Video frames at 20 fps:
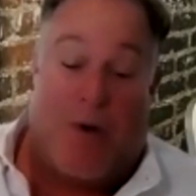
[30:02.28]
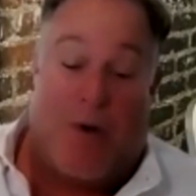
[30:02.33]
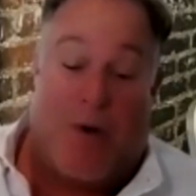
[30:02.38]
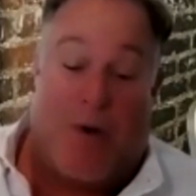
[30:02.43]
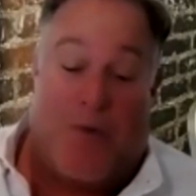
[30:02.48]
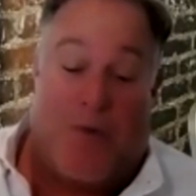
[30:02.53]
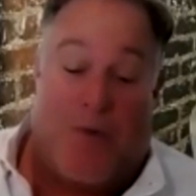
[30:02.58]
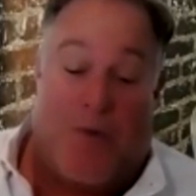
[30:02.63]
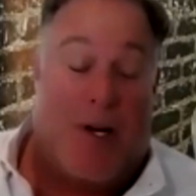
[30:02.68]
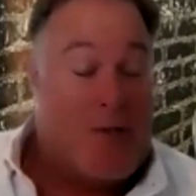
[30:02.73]

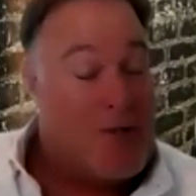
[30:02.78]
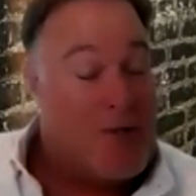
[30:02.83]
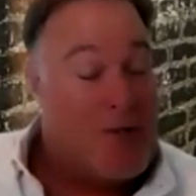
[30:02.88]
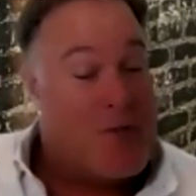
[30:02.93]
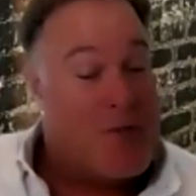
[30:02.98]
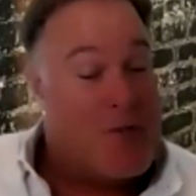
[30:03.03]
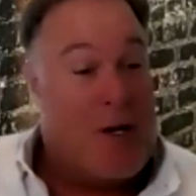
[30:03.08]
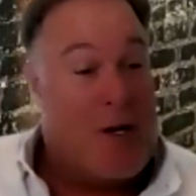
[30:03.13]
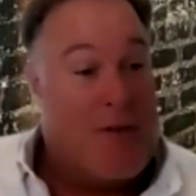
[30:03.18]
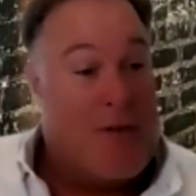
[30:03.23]
have found
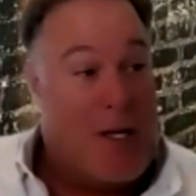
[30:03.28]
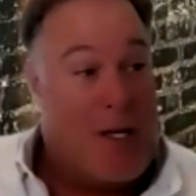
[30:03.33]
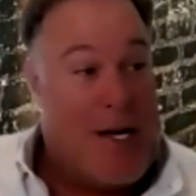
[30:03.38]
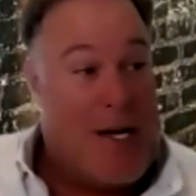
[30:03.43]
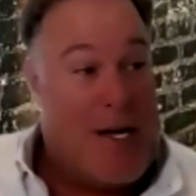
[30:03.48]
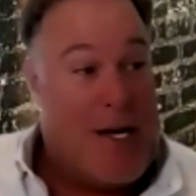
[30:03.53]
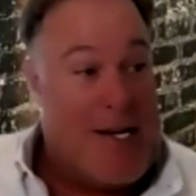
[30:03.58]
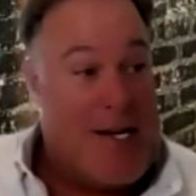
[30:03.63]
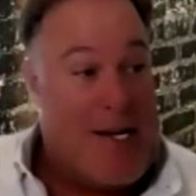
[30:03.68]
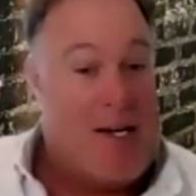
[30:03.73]
interesting over the
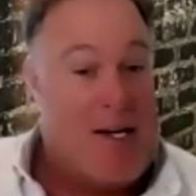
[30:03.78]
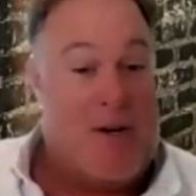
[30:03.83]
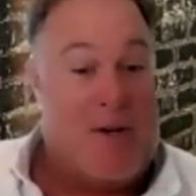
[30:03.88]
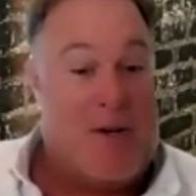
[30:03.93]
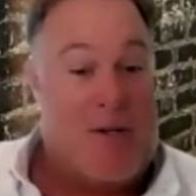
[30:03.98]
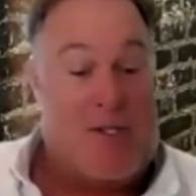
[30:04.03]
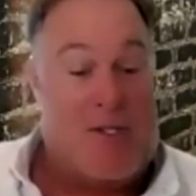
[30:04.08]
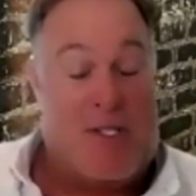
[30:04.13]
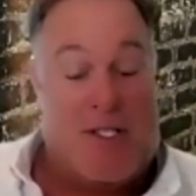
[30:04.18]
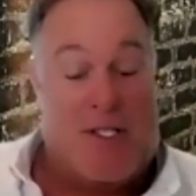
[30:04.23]
last 10
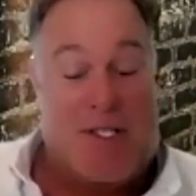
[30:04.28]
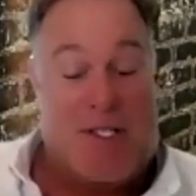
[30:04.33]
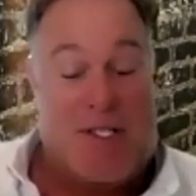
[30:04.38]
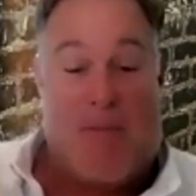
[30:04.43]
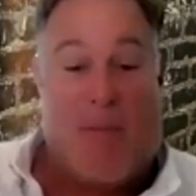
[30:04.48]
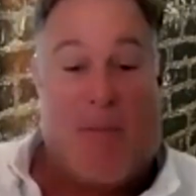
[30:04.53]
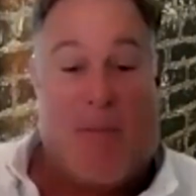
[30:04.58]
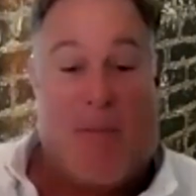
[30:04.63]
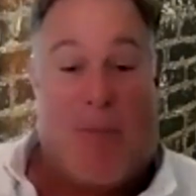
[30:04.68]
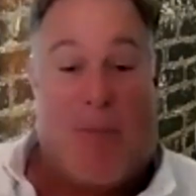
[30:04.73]
years is
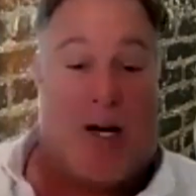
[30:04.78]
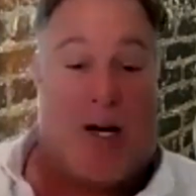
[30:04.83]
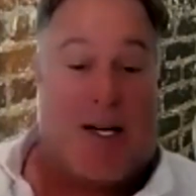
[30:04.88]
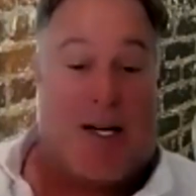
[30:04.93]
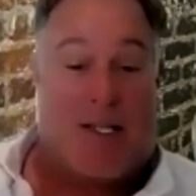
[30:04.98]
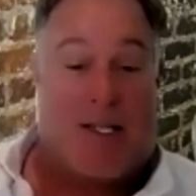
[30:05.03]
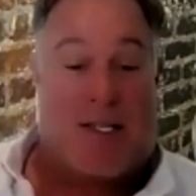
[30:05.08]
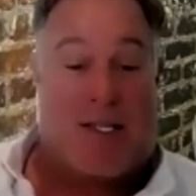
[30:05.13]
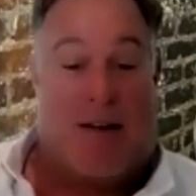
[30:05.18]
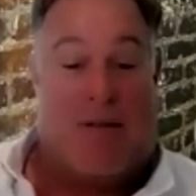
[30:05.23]
that
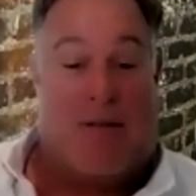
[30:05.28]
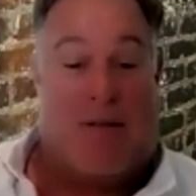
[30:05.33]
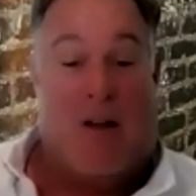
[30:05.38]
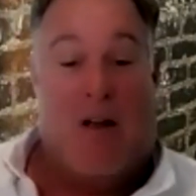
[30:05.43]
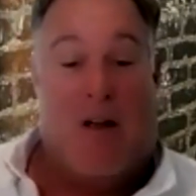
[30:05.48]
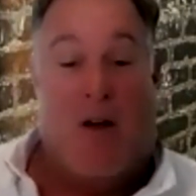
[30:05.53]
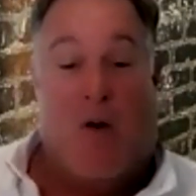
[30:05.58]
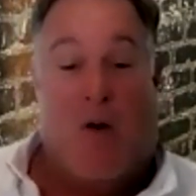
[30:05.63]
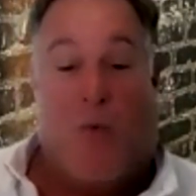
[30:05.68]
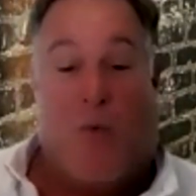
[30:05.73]
markets that
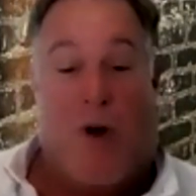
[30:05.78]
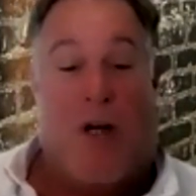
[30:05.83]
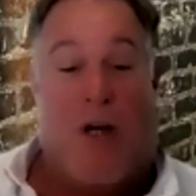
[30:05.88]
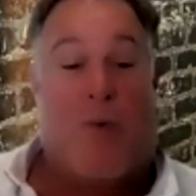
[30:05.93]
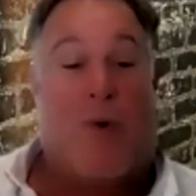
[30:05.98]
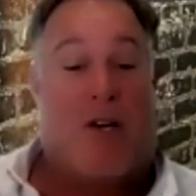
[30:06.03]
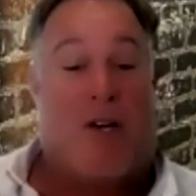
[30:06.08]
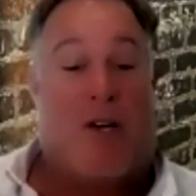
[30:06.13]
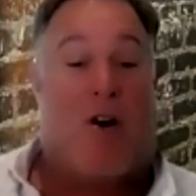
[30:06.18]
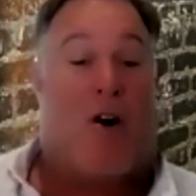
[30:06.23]
we
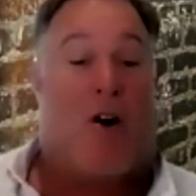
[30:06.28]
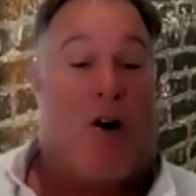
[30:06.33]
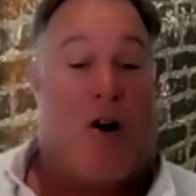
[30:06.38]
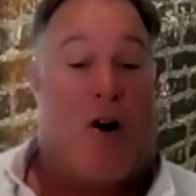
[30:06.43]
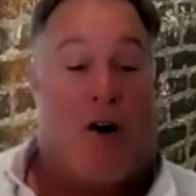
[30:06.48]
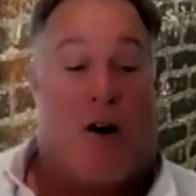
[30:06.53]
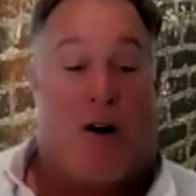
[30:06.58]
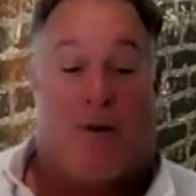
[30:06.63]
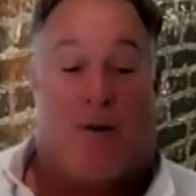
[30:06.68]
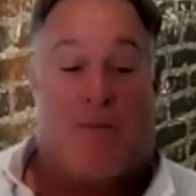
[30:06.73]
would
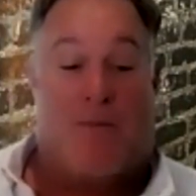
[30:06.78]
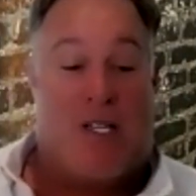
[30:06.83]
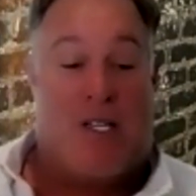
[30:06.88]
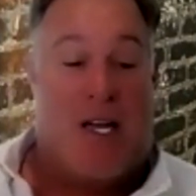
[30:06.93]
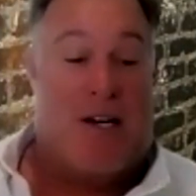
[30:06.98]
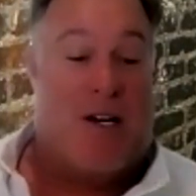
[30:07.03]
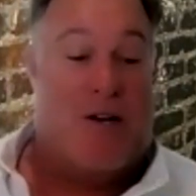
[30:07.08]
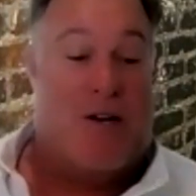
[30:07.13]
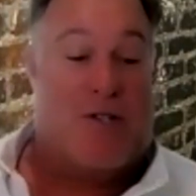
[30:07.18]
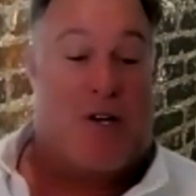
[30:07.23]
call
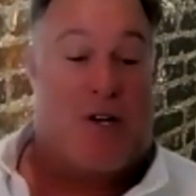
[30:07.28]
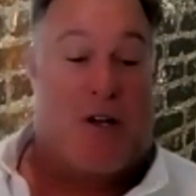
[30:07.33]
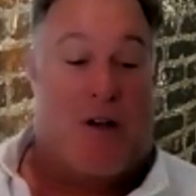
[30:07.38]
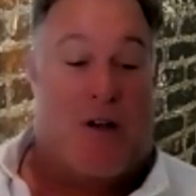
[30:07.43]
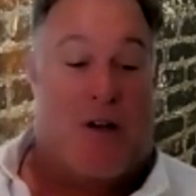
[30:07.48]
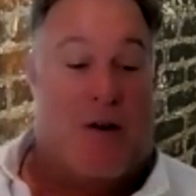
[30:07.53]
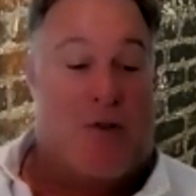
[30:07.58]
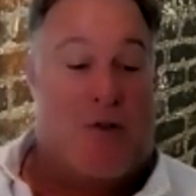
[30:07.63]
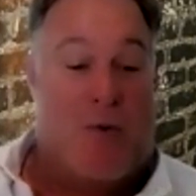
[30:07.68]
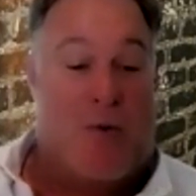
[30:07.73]
10 years
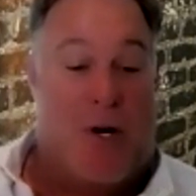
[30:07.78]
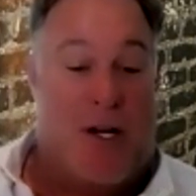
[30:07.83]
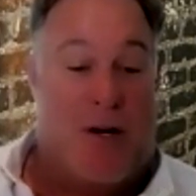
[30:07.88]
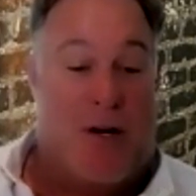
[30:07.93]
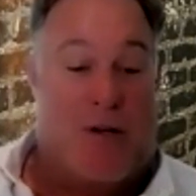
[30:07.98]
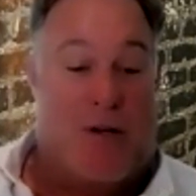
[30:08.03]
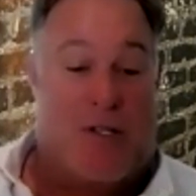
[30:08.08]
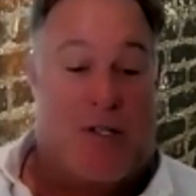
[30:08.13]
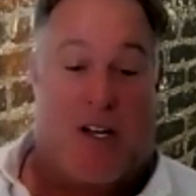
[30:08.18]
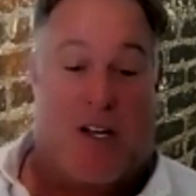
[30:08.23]
ago, 20
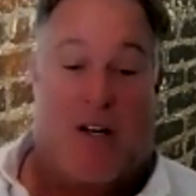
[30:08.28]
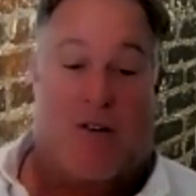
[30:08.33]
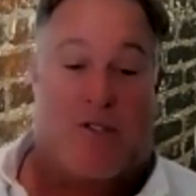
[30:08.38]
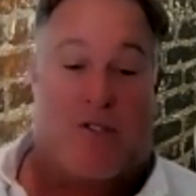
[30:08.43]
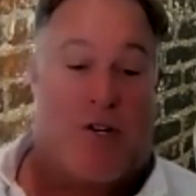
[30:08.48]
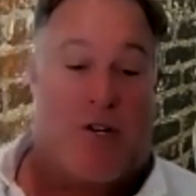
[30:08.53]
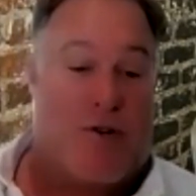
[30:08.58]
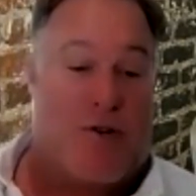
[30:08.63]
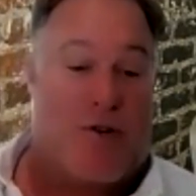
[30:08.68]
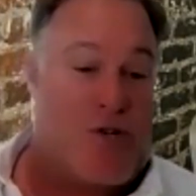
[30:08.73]
years ago,
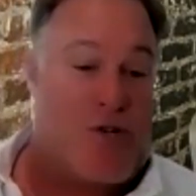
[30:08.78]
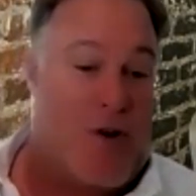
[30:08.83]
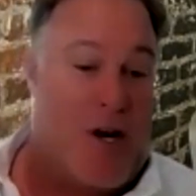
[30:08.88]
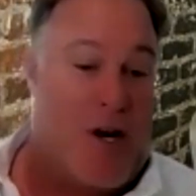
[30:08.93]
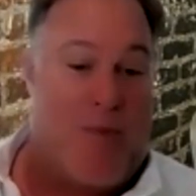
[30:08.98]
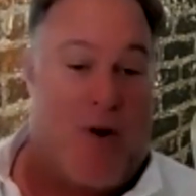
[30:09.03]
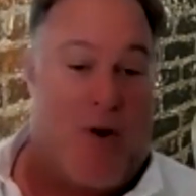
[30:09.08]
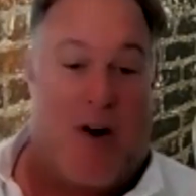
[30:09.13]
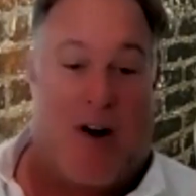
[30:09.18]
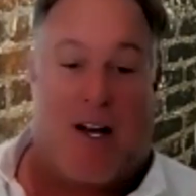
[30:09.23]
tertiary
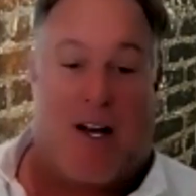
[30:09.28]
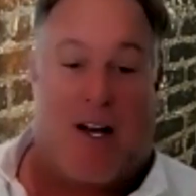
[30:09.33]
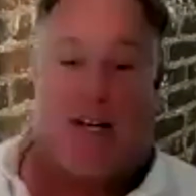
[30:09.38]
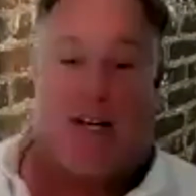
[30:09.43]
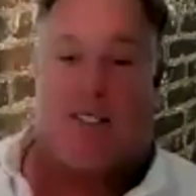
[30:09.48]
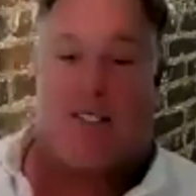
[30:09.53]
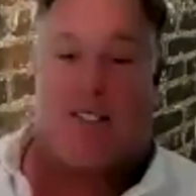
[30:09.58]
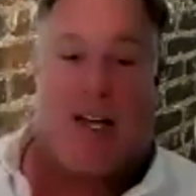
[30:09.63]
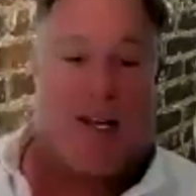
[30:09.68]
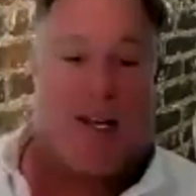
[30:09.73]

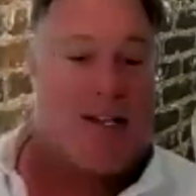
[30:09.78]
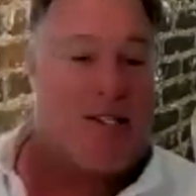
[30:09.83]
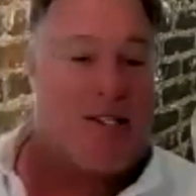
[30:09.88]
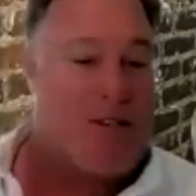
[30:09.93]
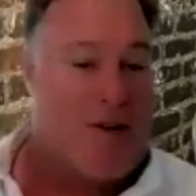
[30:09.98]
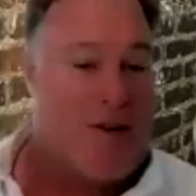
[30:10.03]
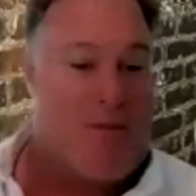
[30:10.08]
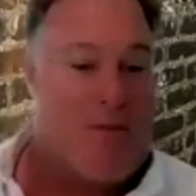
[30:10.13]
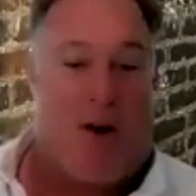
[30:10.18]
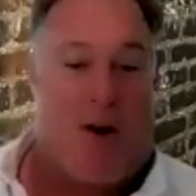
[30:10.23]
markets, second
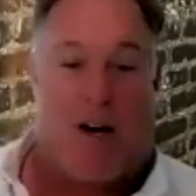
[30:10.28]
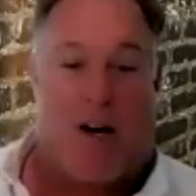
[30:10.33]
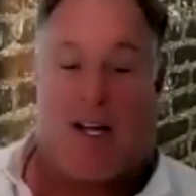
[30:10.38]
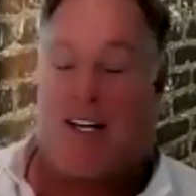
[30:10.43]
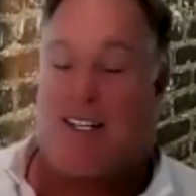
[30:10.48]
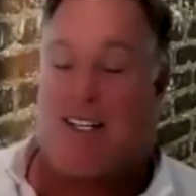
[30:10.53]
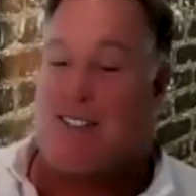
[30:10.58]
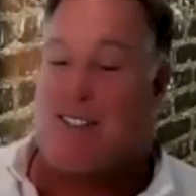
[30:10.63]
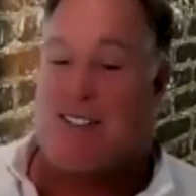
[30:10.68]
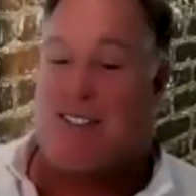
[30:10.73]
tier
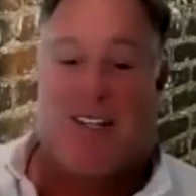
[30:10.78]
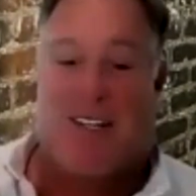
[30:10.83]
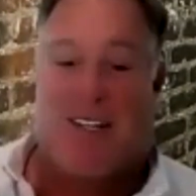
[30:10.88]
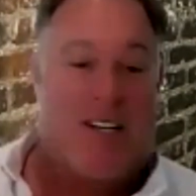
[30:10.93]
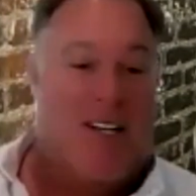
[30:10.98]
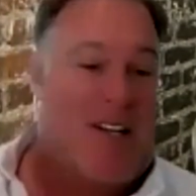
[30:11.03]
markets,